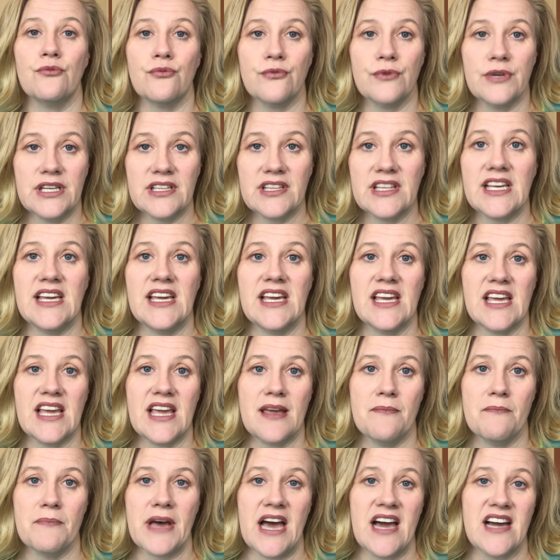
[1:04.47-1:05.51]
really
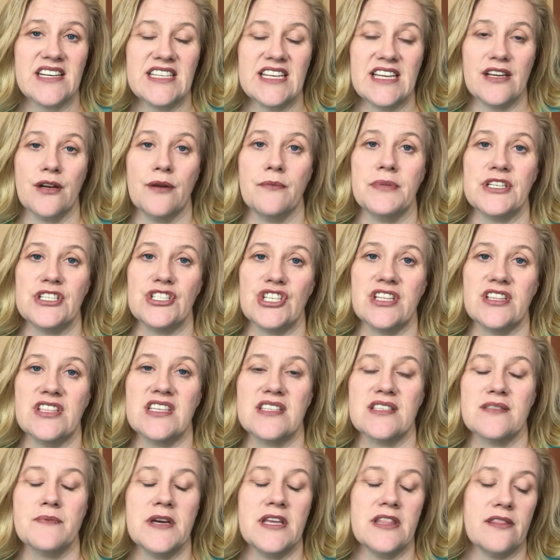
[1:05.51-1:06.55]
impacting our budget
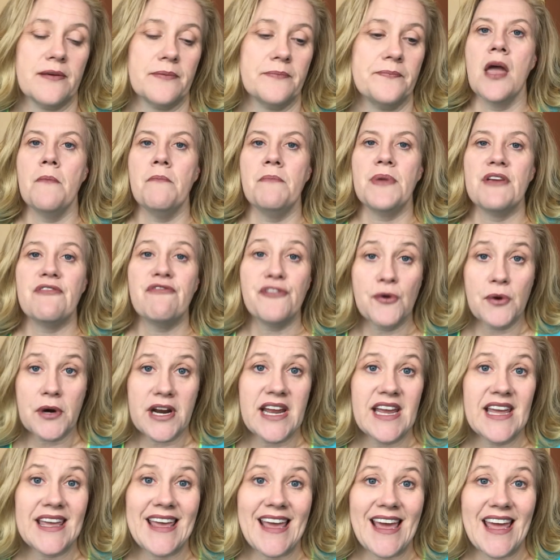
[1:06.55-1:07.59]
this month. Before
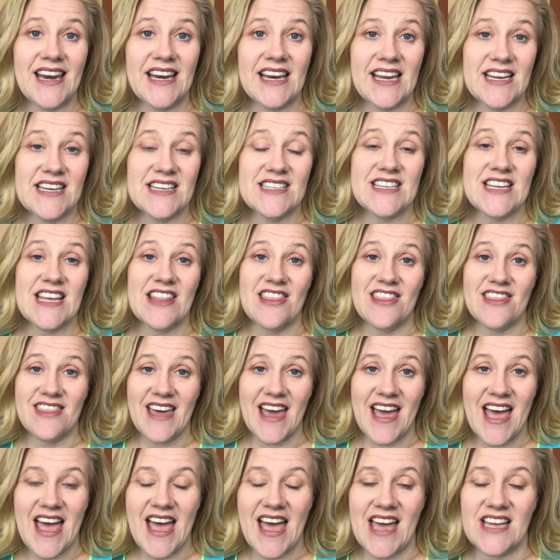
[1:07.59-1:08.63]
I get into
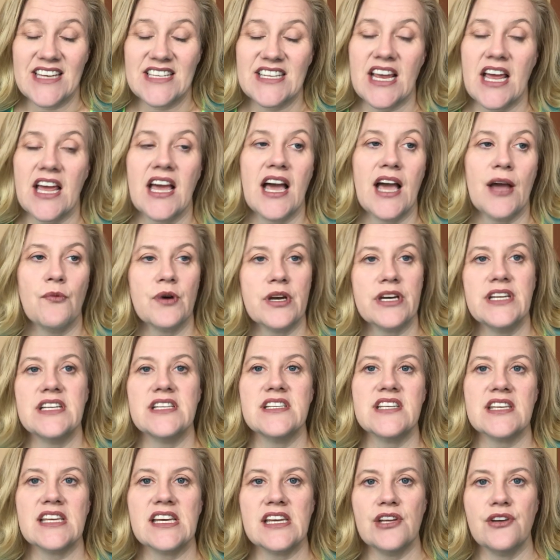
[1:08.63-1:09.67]
that, I wanted
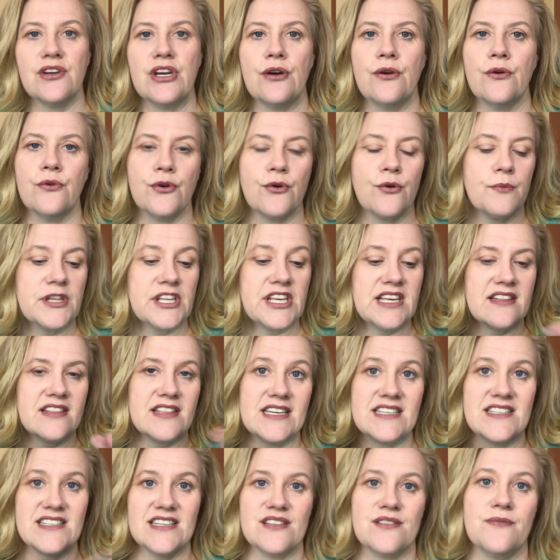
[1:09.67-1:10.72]
to let you know normally
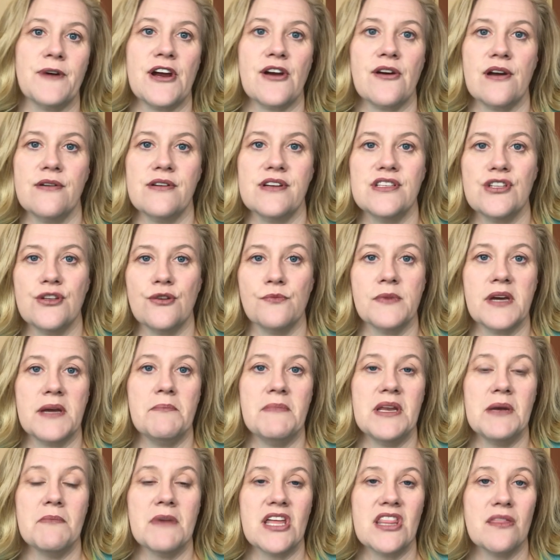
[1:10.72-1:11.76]
this is where I would do my
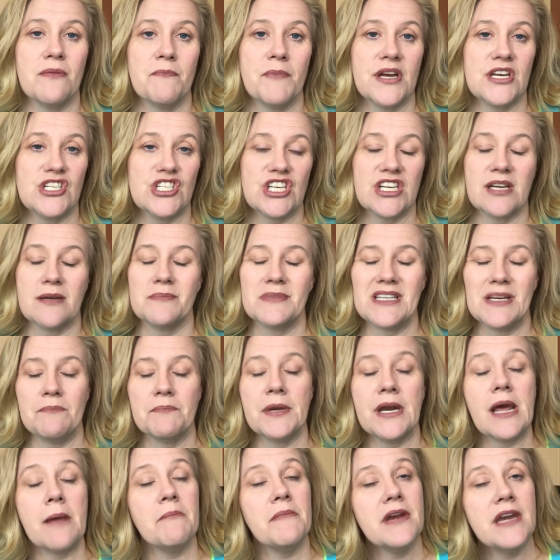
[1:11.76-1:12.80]
mid month budget update,
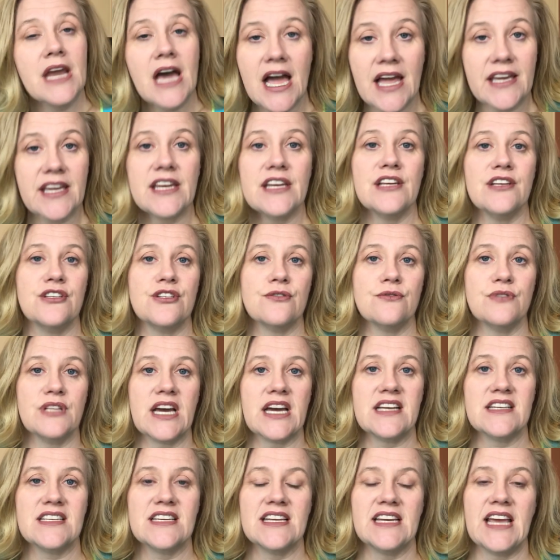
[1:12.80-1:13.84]
but I'm not going to do
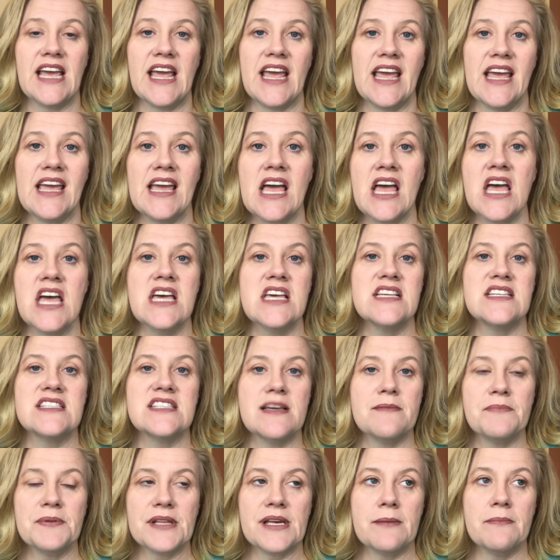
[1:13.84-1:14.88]
that today
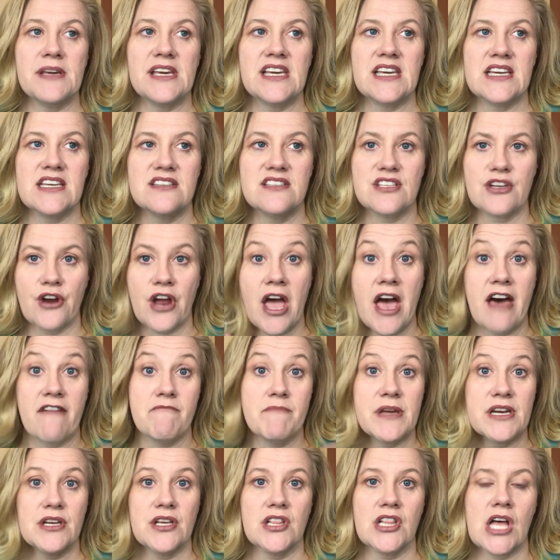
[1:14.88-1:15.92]
simply because there have
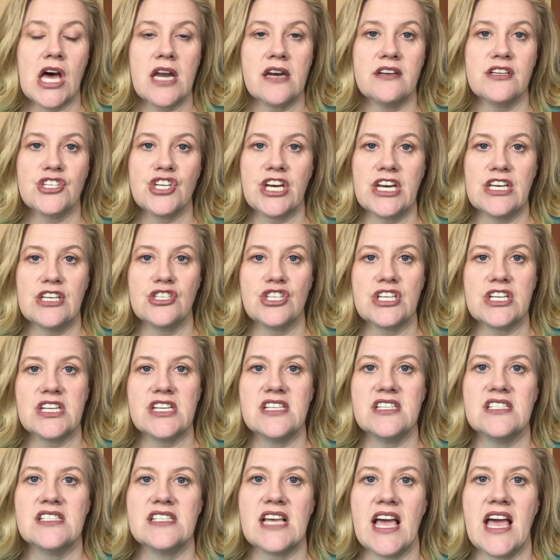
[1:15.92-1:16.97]
been a lot of
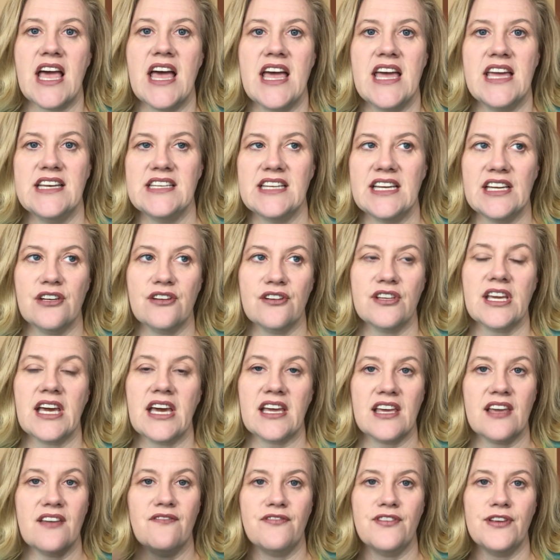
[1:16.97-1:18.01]
changes and it'll get
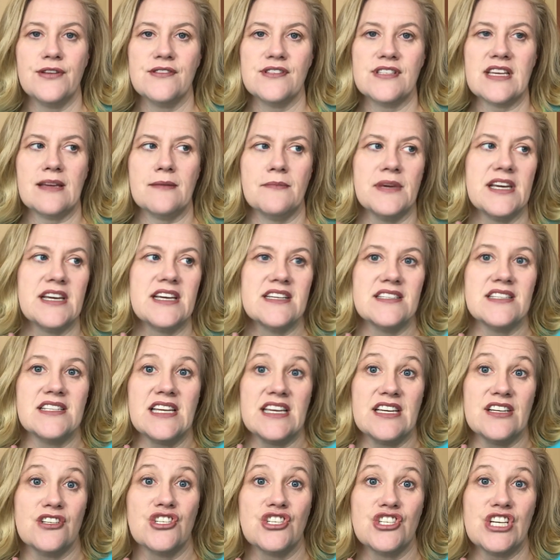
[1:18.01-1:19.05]
confusing because
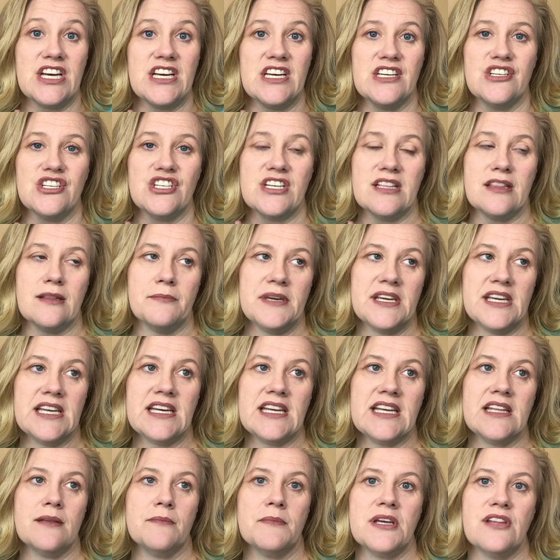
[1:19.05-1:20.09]
things changed at the
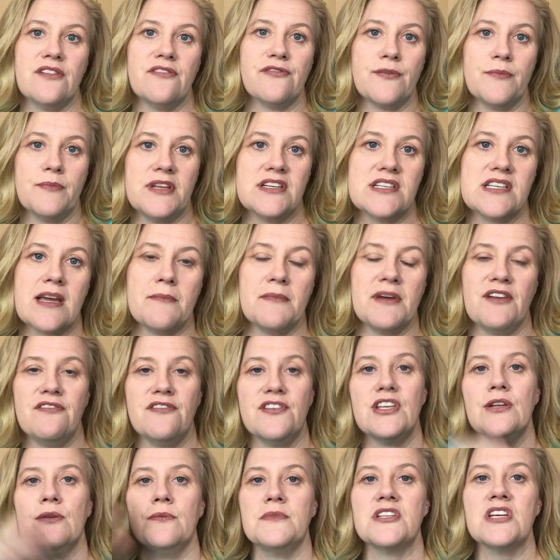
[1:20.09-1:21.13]
beginning of the month from the time I
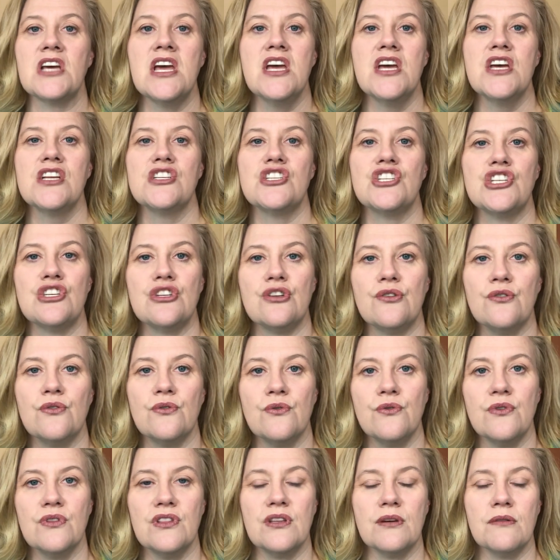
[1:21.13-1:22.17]
filmed
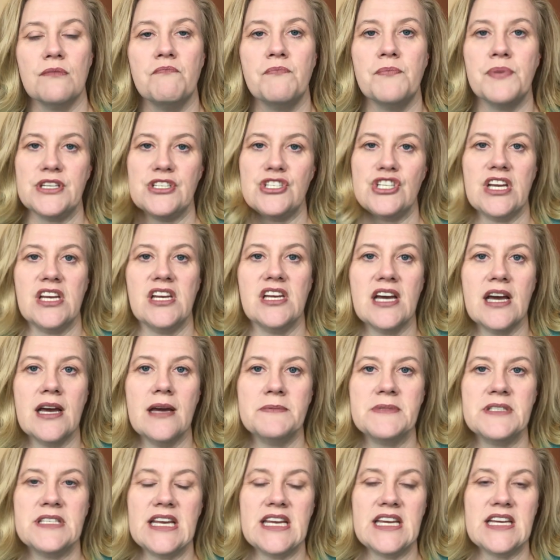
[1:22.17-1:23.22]
to the budget
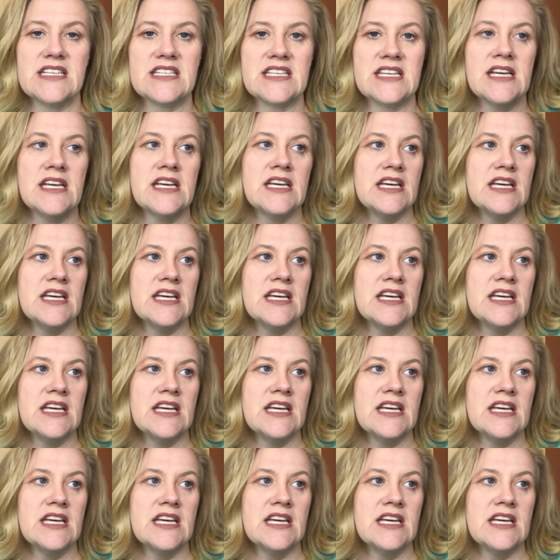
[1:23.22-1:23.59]
update